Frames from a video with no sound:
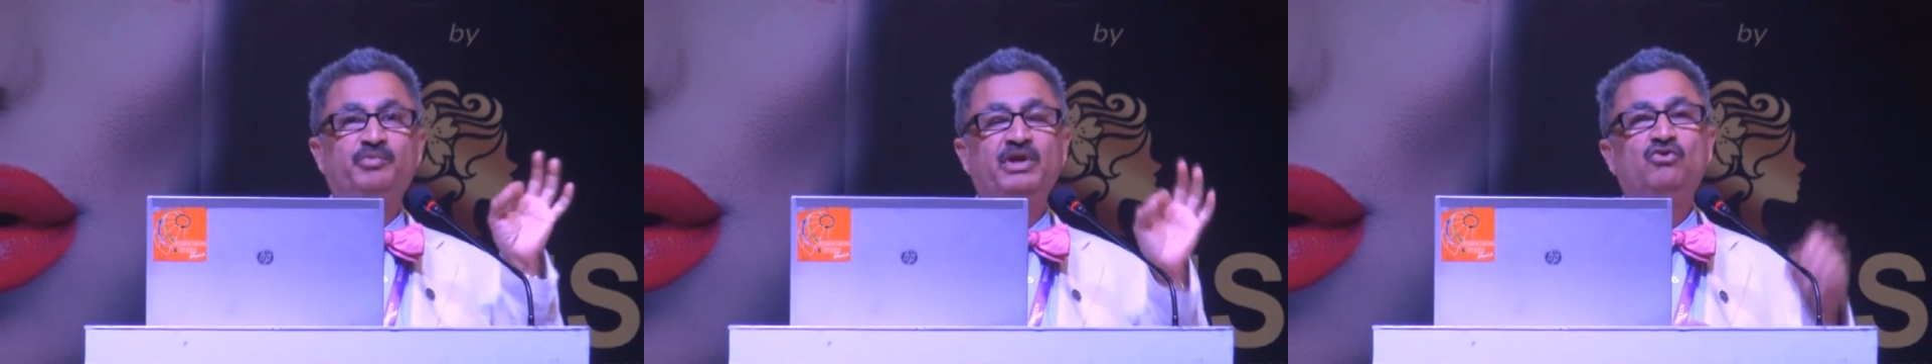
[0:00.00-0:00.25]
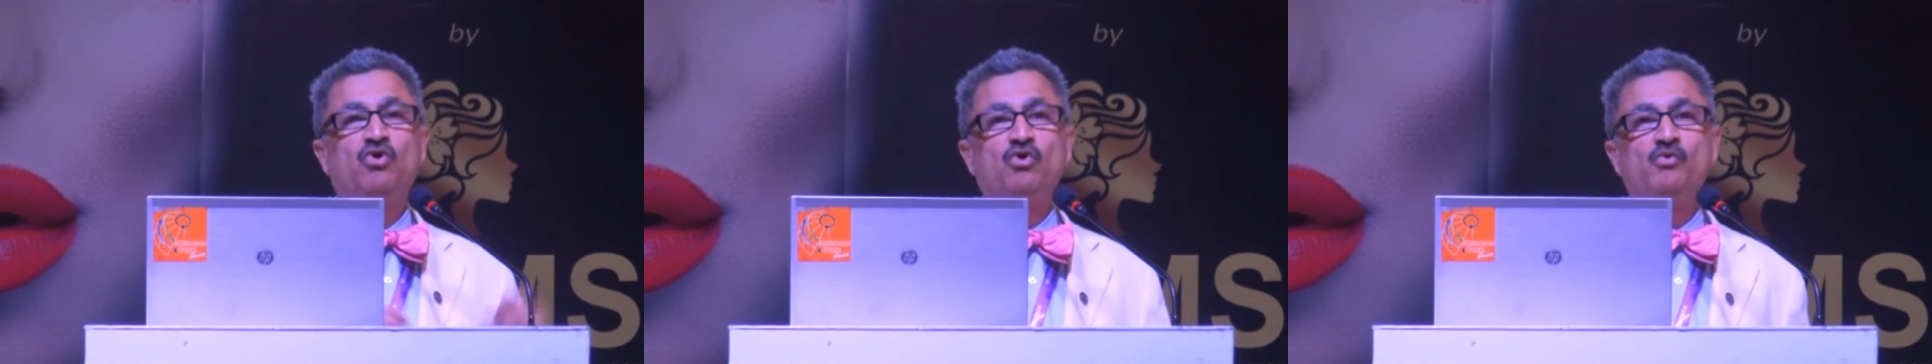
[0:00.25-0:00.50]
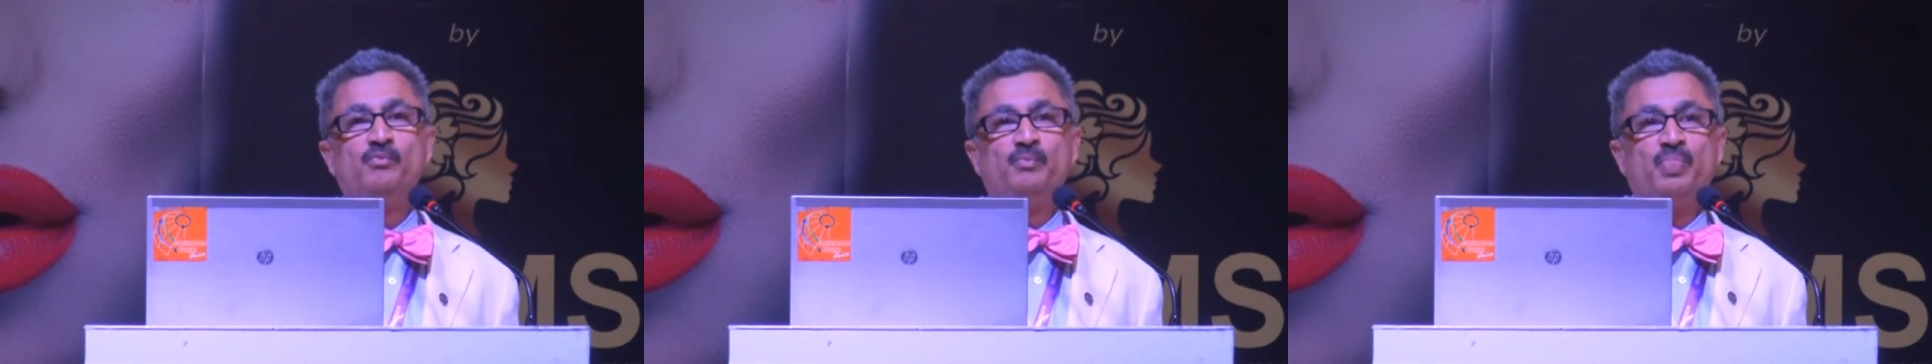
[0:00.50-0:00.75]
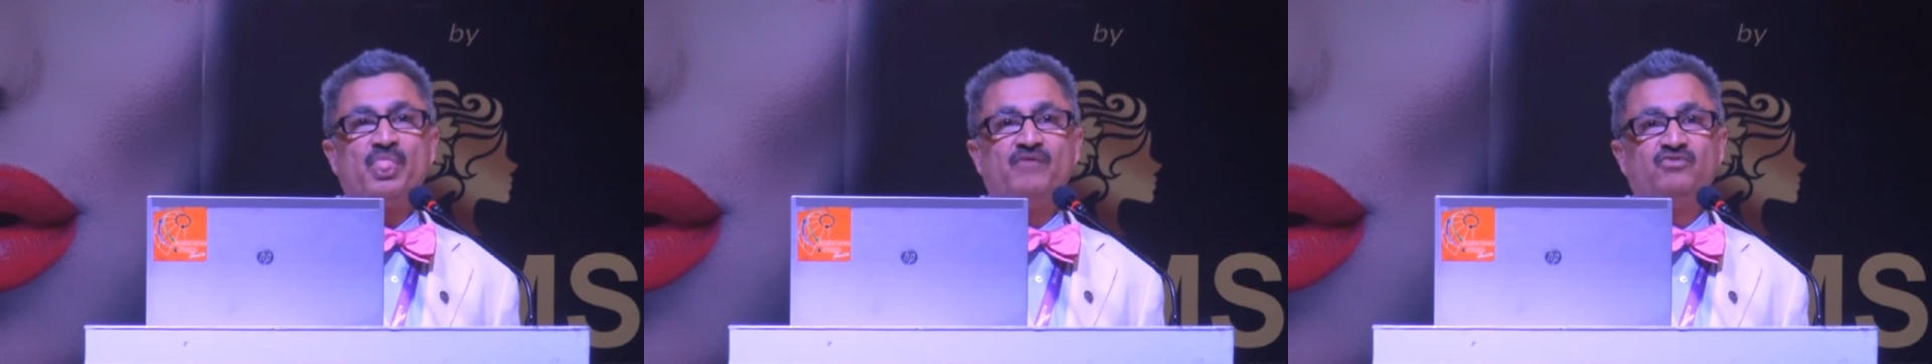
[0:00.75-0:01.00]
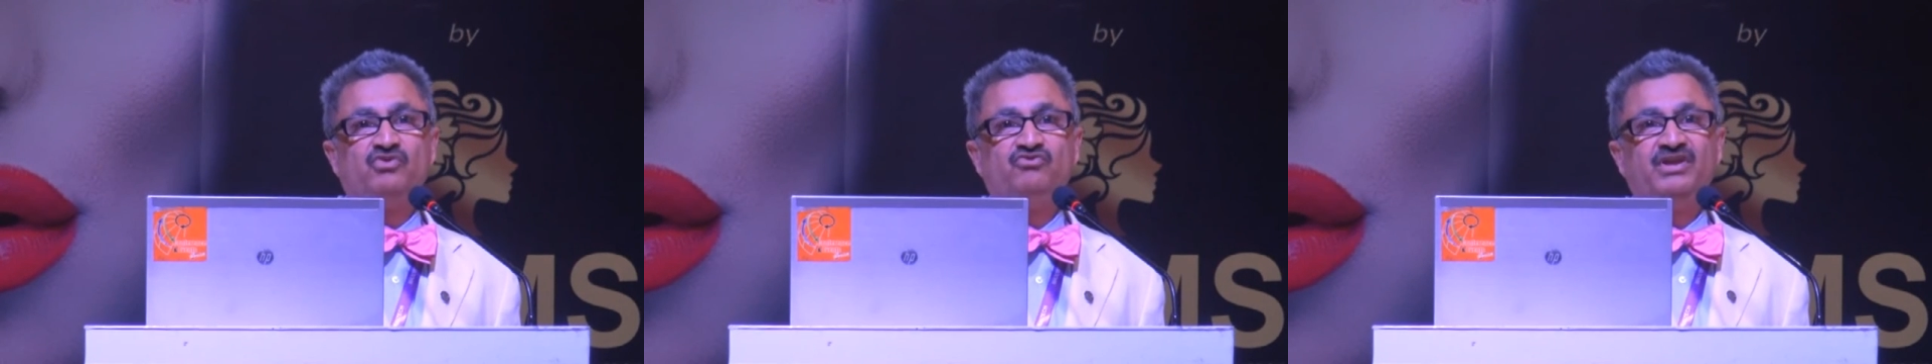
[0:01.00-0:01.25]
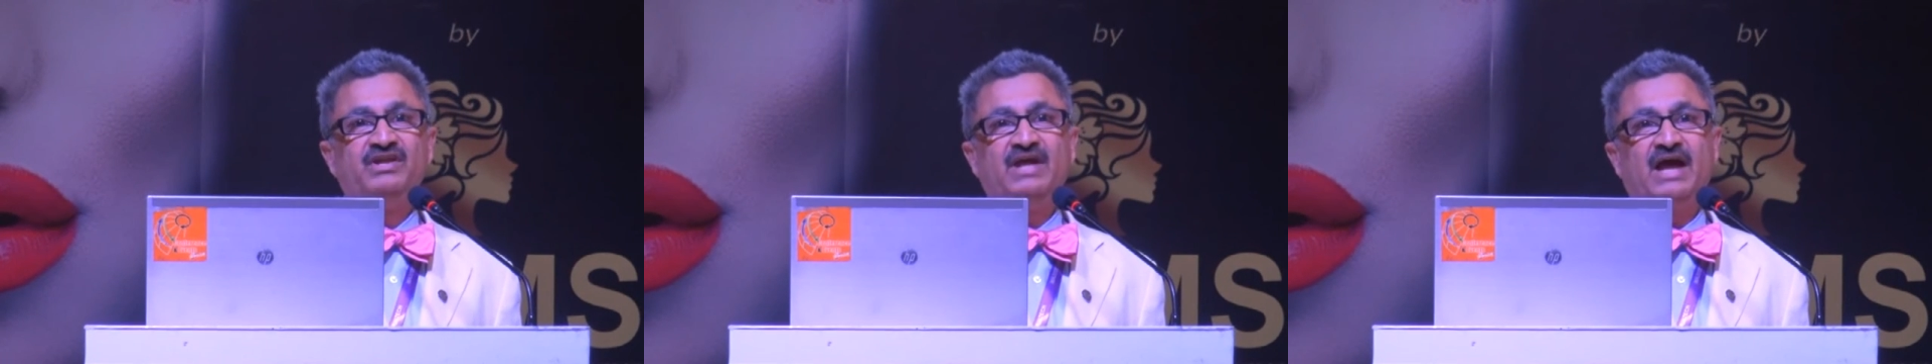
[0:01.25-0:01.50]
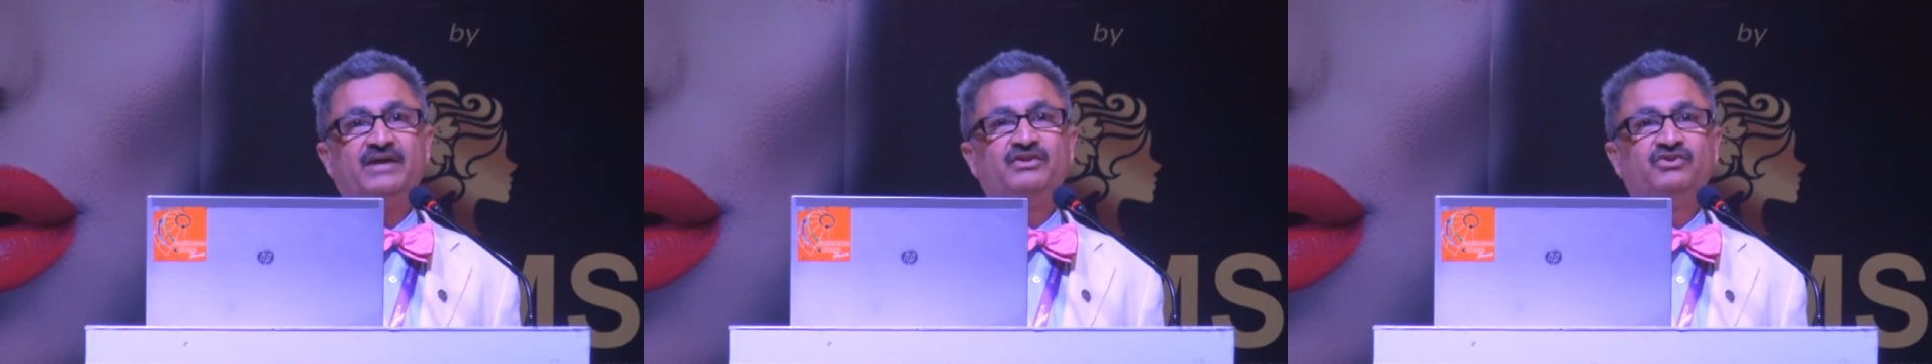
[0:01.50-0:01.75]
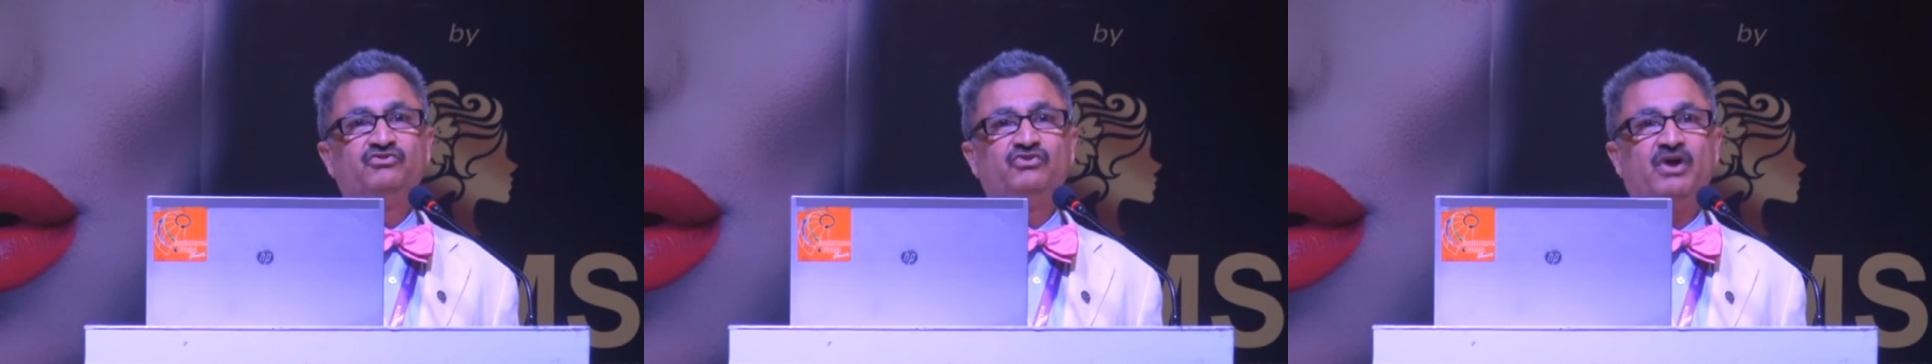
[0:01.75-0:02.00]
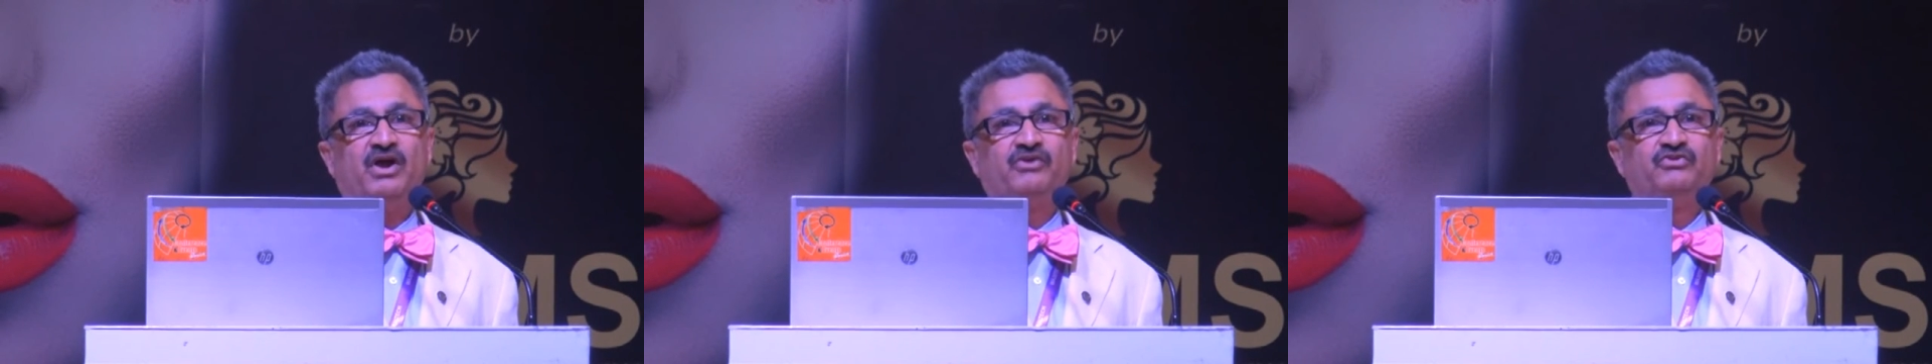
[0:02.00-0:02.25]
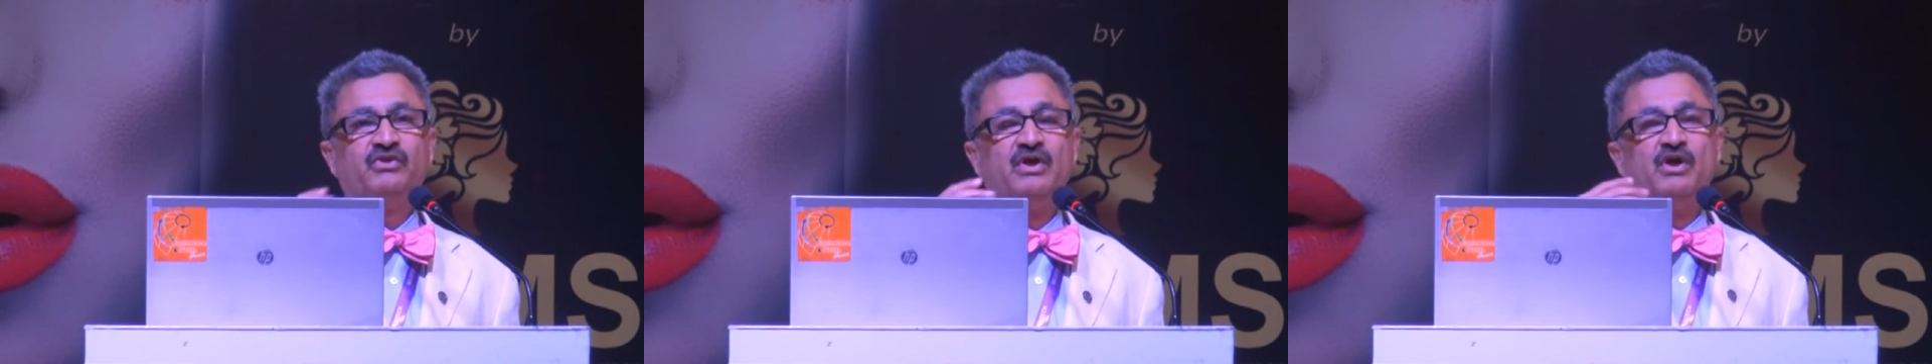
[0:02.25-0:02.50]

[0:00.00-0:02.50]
pico, if you're treating acne scars,